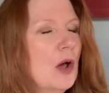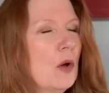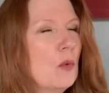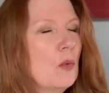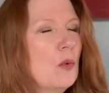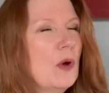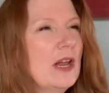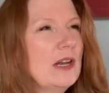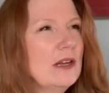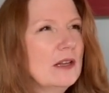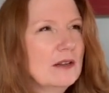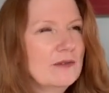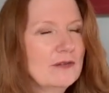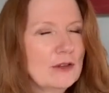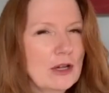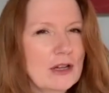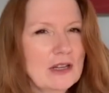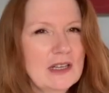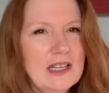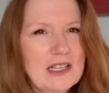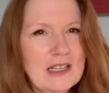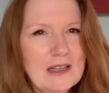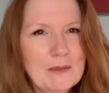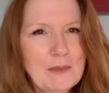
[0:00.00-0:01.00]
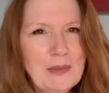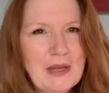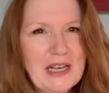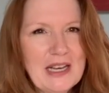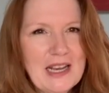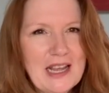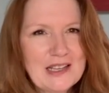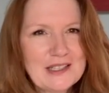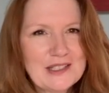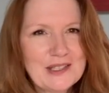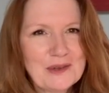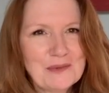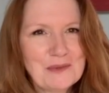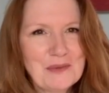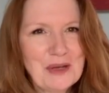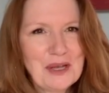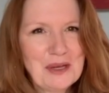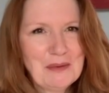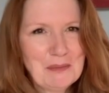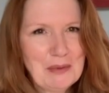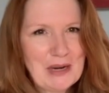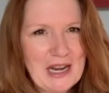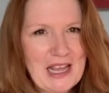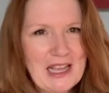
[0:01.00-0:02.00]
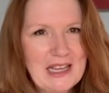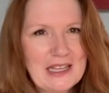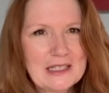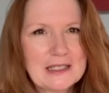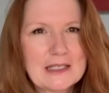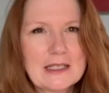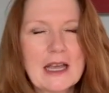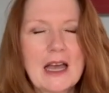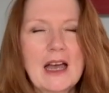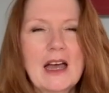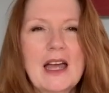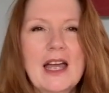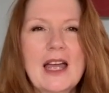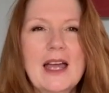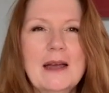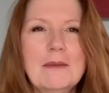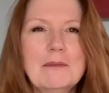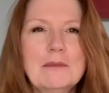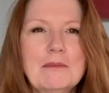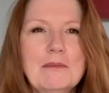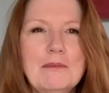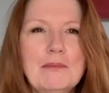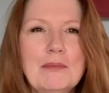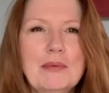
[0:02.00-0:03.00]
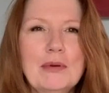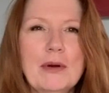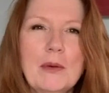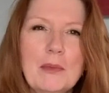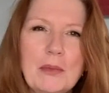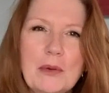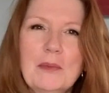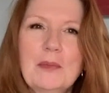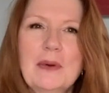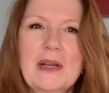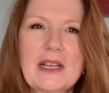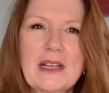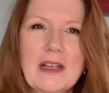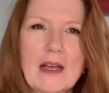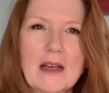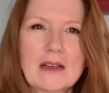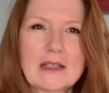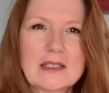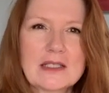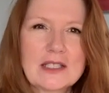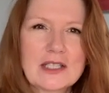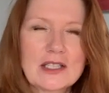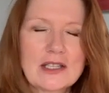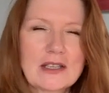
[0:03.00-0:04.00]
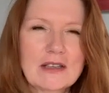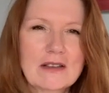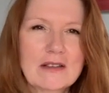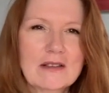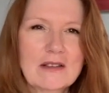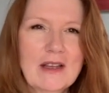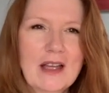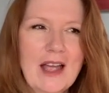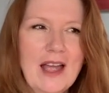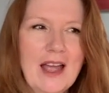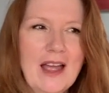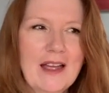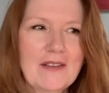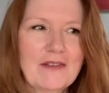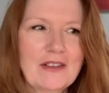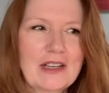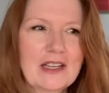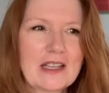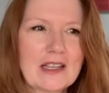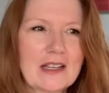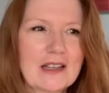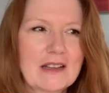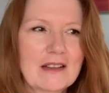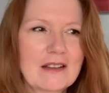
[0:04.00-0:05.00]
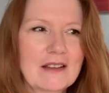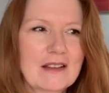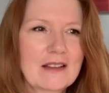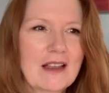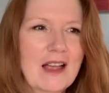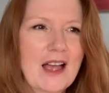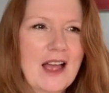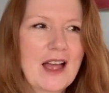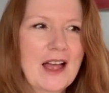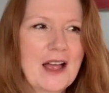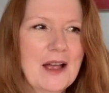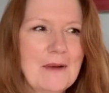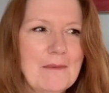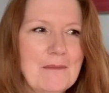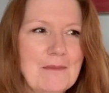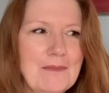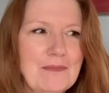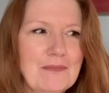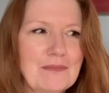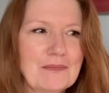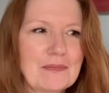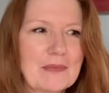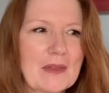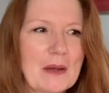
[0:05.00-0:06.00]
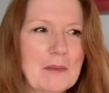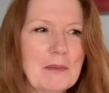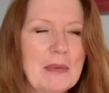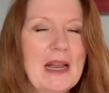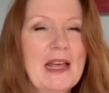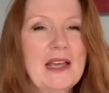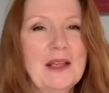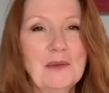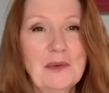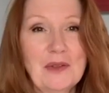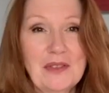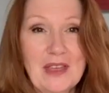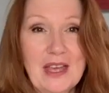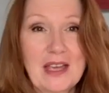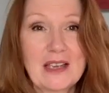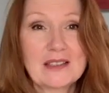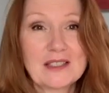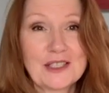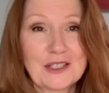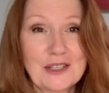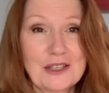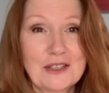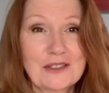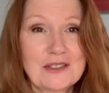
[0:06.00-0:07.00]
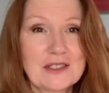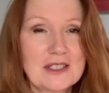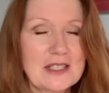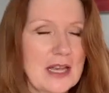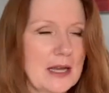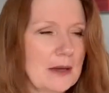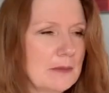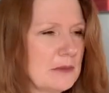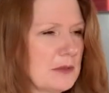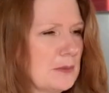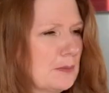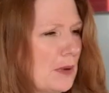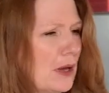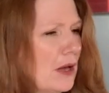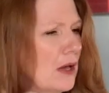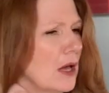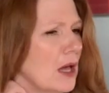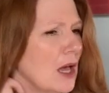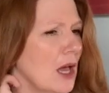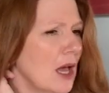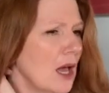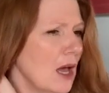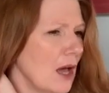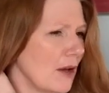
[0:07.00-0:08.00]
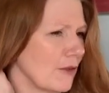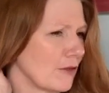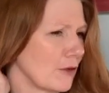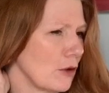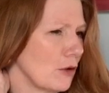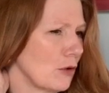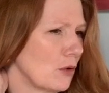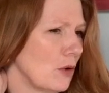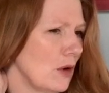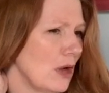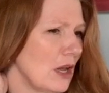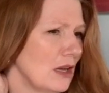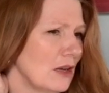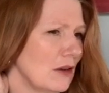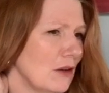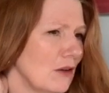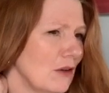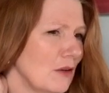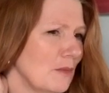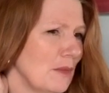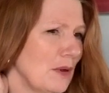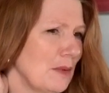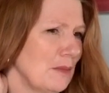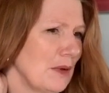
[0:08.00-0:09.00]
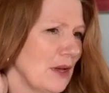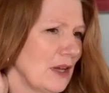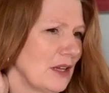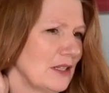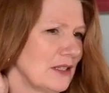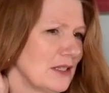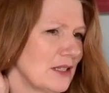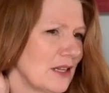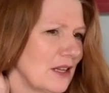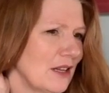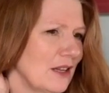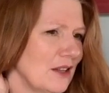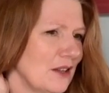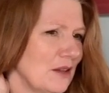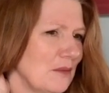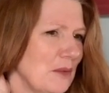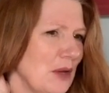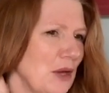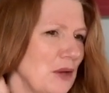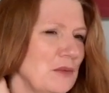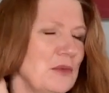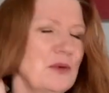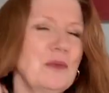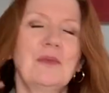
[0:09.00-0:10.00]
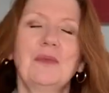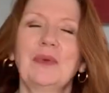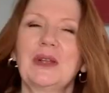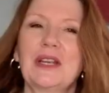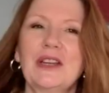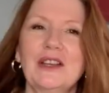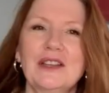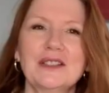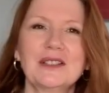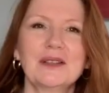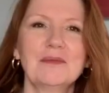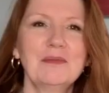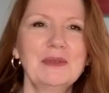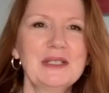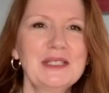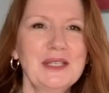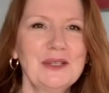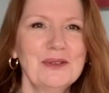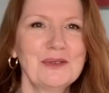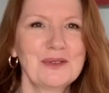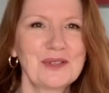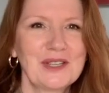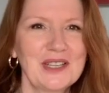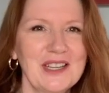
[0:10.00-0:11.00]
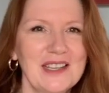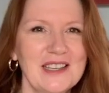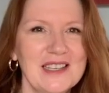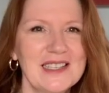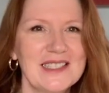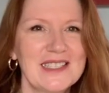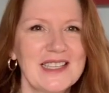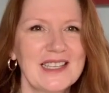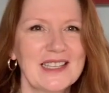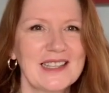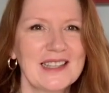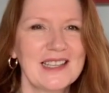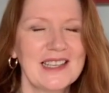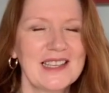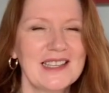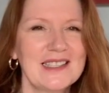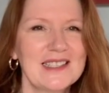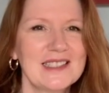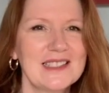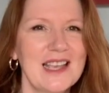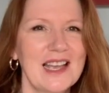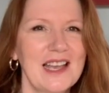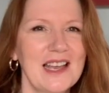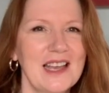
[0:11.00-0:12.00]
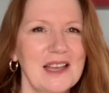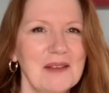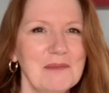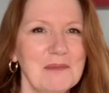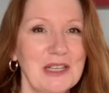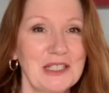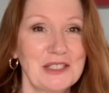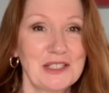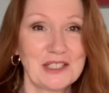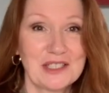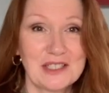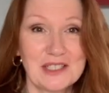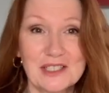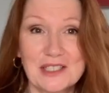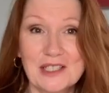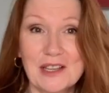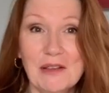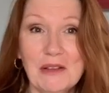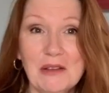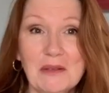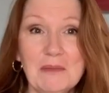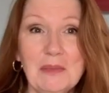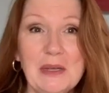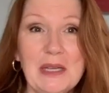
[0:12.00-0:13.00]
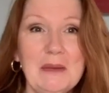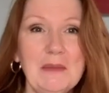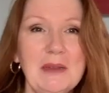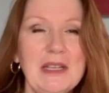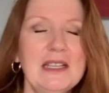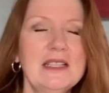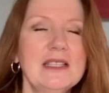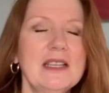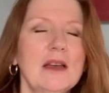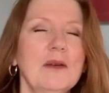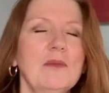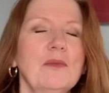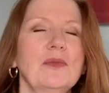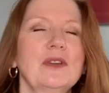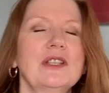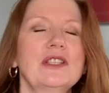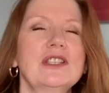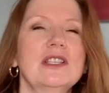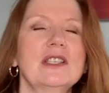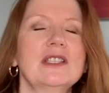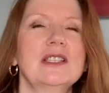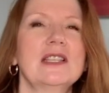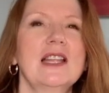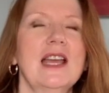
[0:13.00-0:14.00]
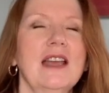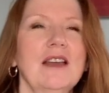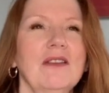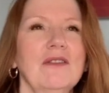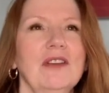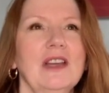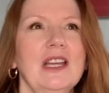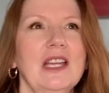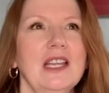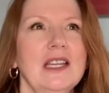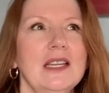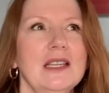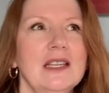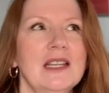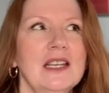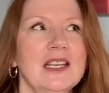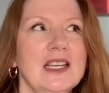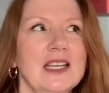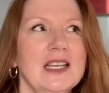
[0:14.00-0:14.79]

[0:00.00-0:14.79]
when I've got a little bit less on my plate, I am probably going to have a little um, play with that as a concept. But I've got quite a lot on my mind at the moment because I'm busy organising this uh, Manchester Sewing Bee meetup, which is now in